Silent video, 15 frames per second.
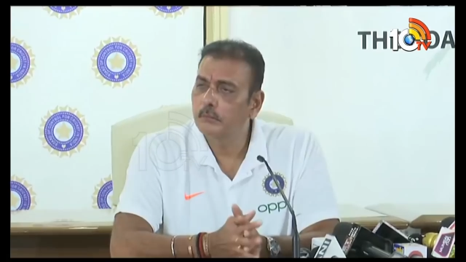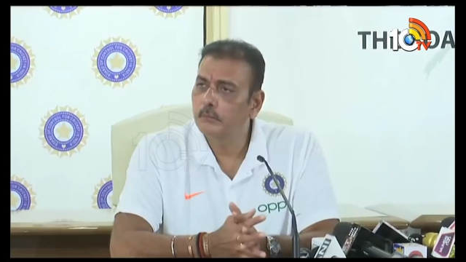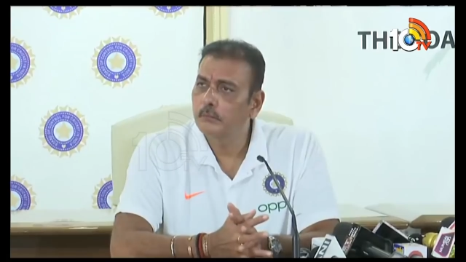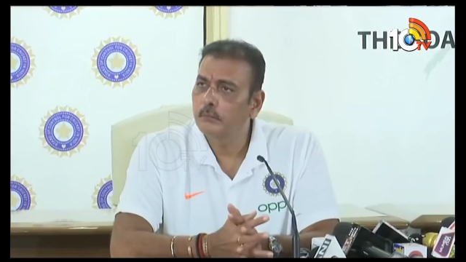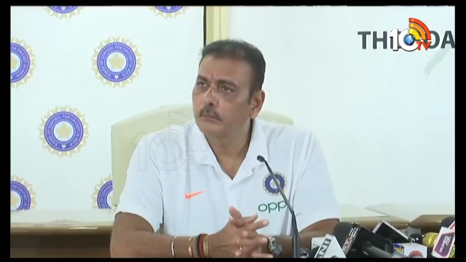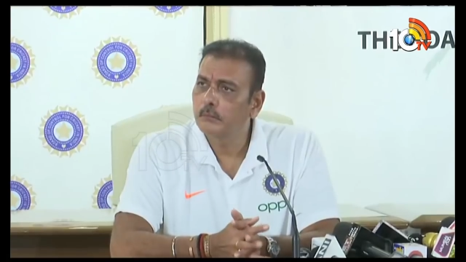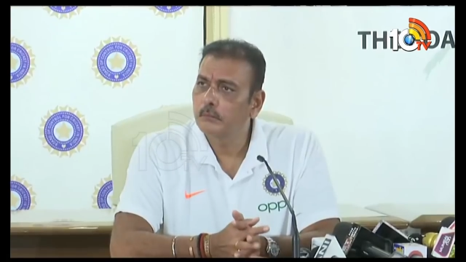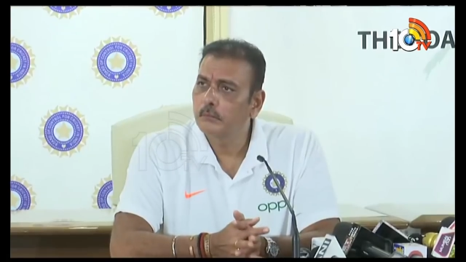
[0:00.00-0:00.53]

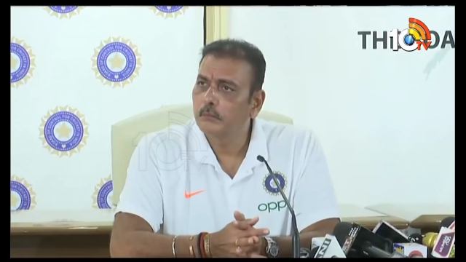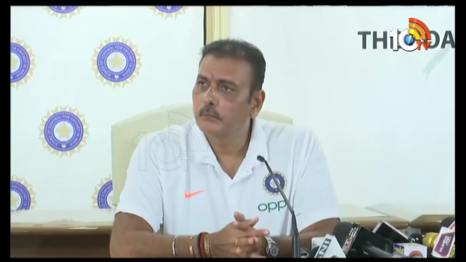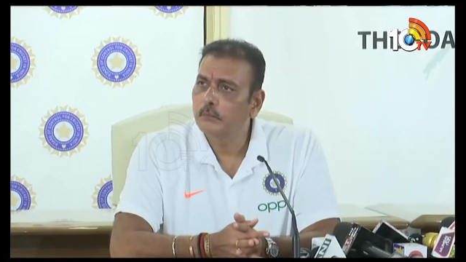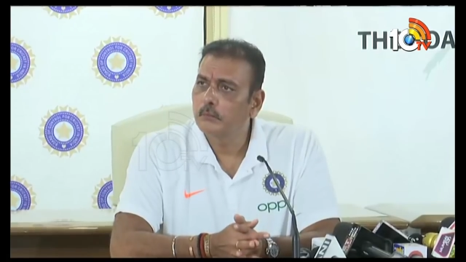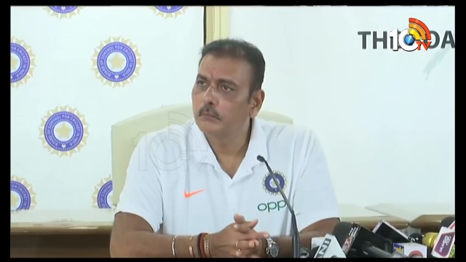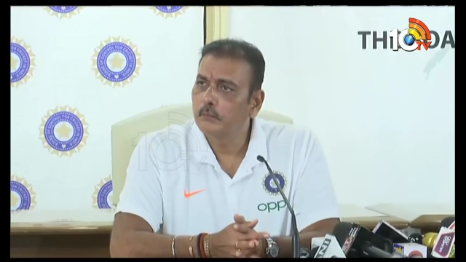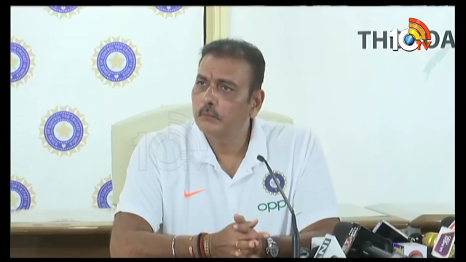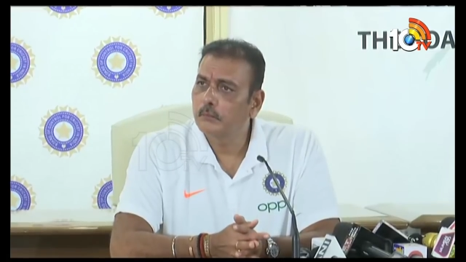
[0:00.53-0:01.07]

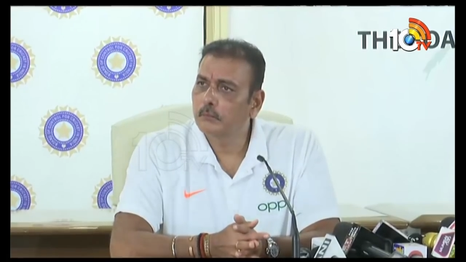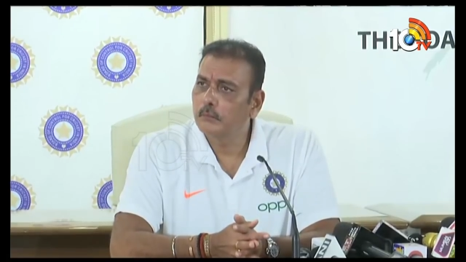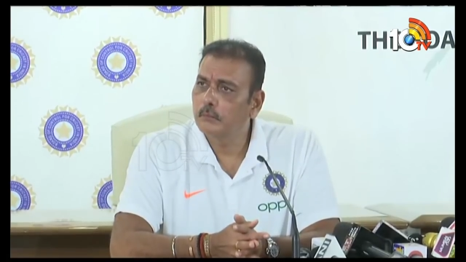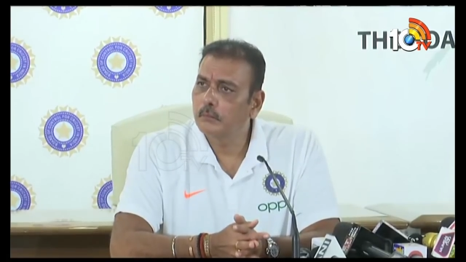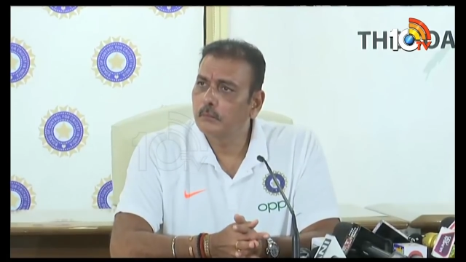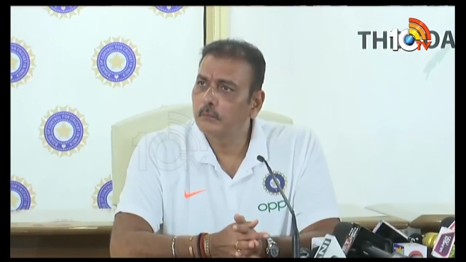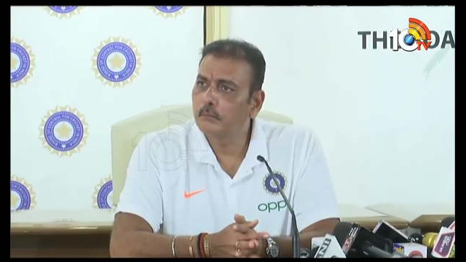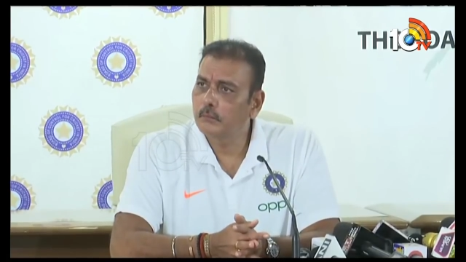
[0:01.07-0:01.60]

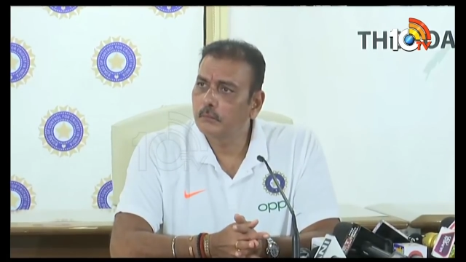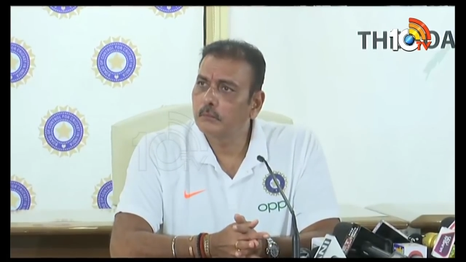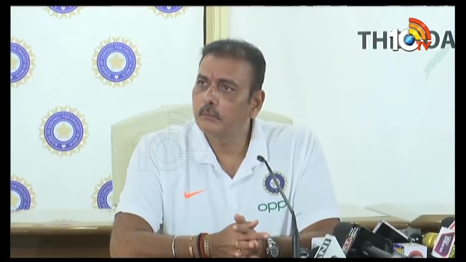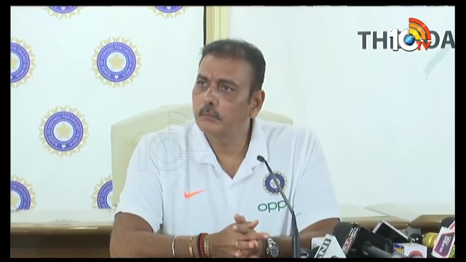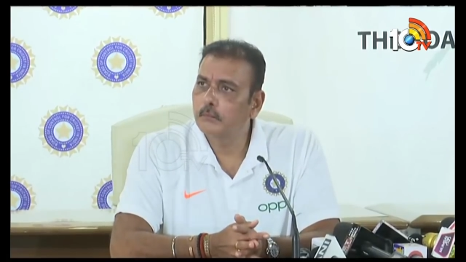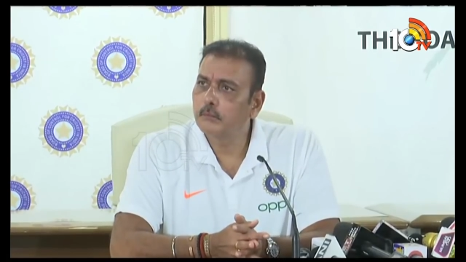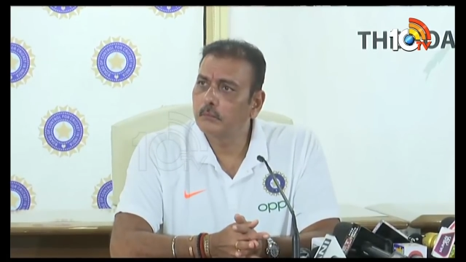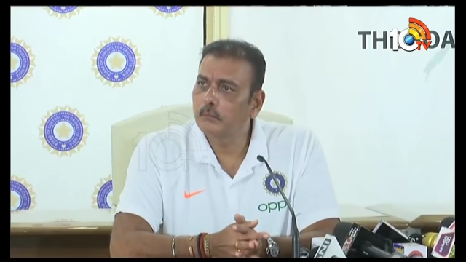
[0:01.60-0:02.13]

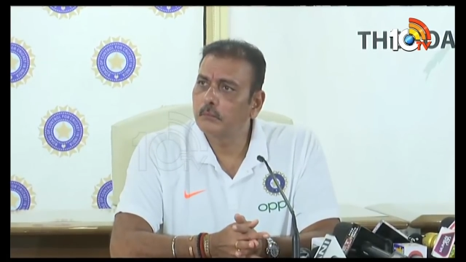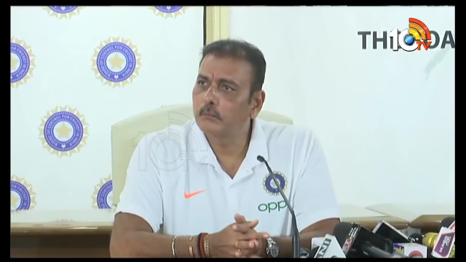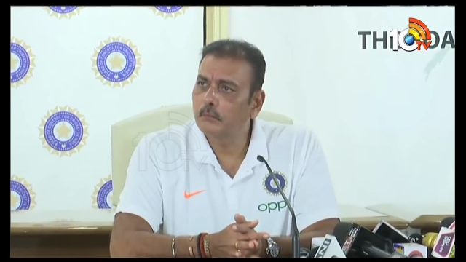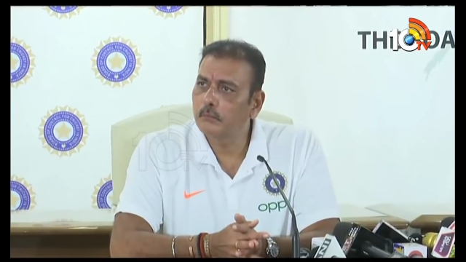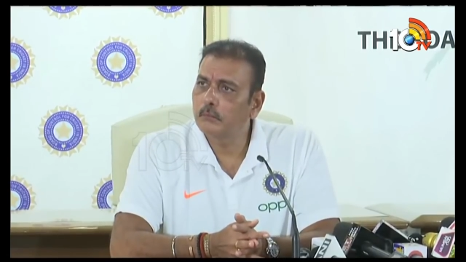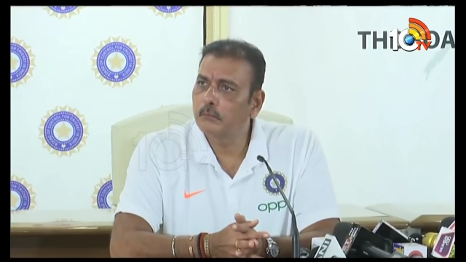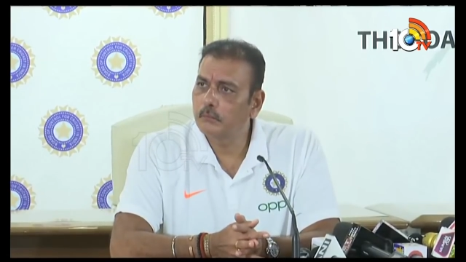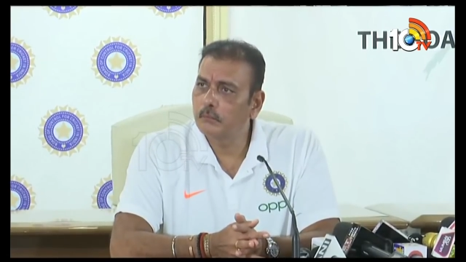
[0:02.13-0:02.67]

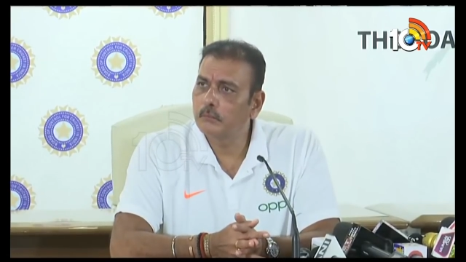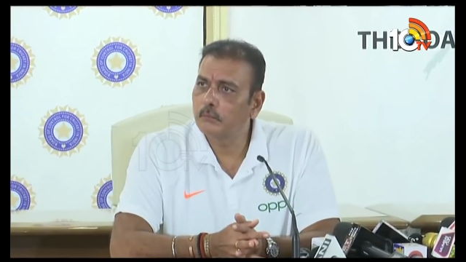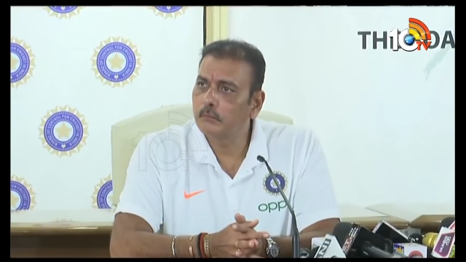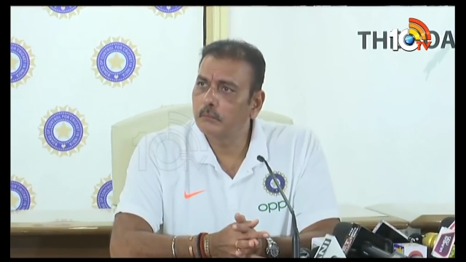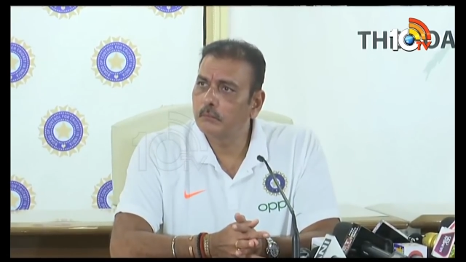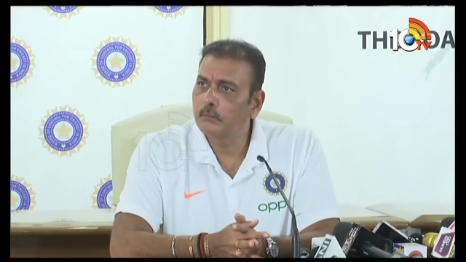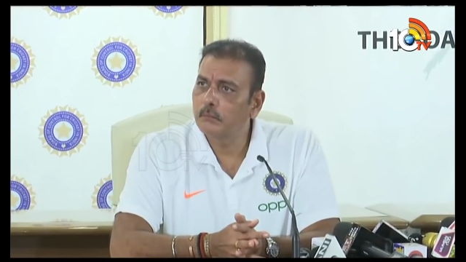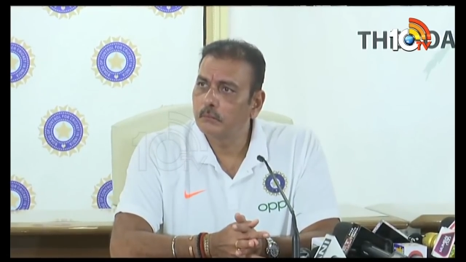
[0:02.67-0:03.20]

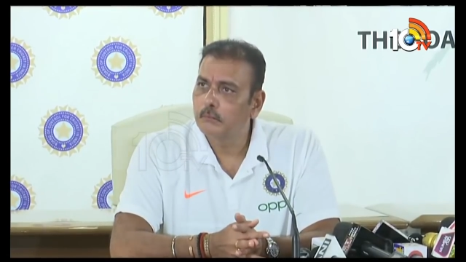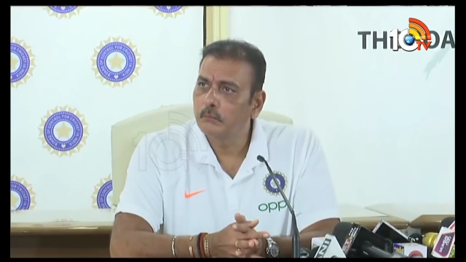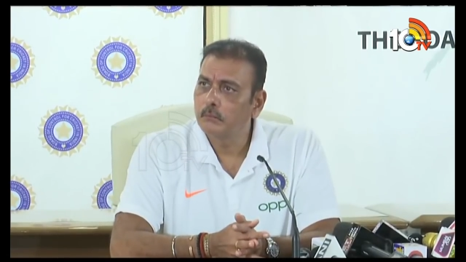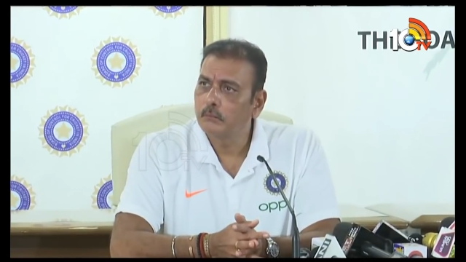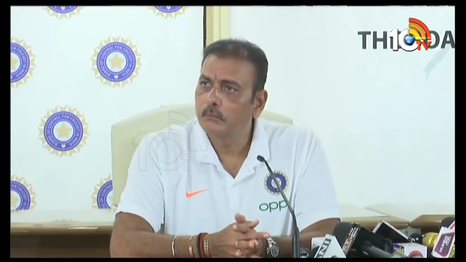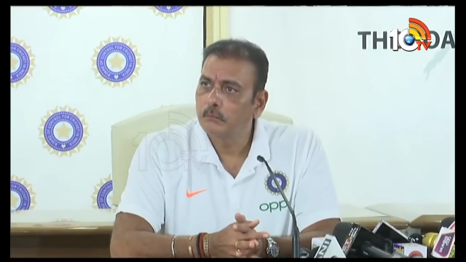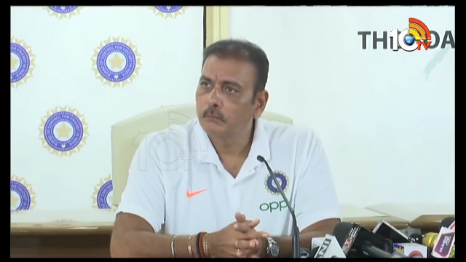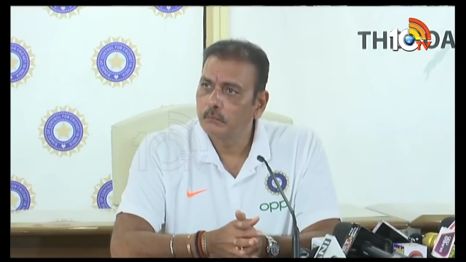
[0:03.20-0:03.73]

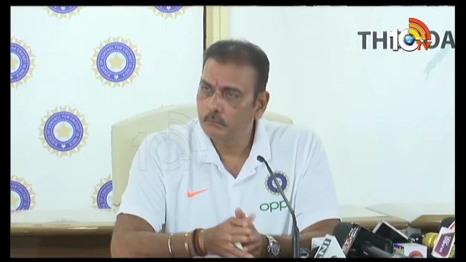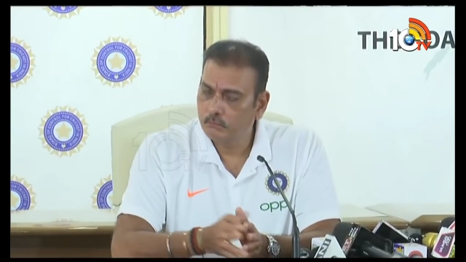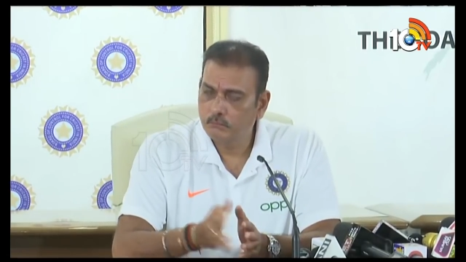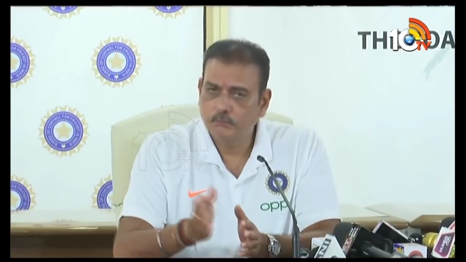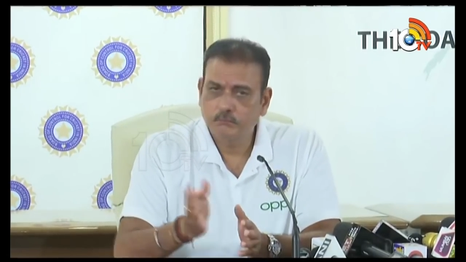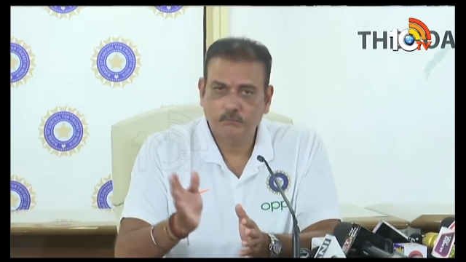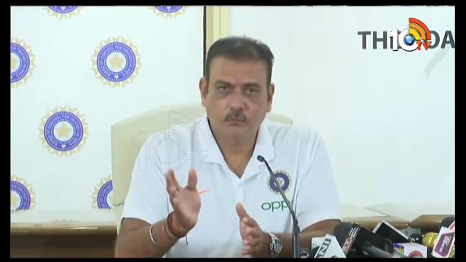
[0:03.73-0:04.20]
Nothing is said.